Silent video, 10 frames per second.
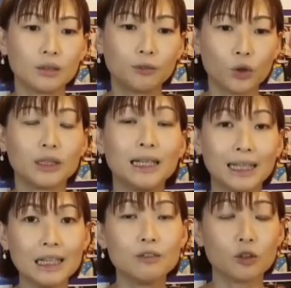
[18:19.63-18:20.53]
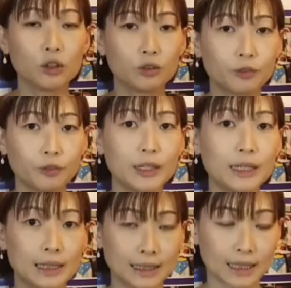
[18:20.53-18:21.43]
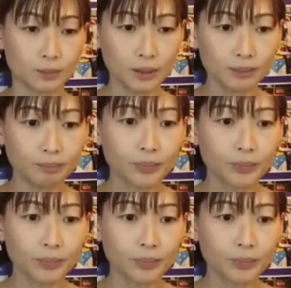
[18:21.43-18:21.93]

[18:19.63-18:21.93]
for the link for your free assessment.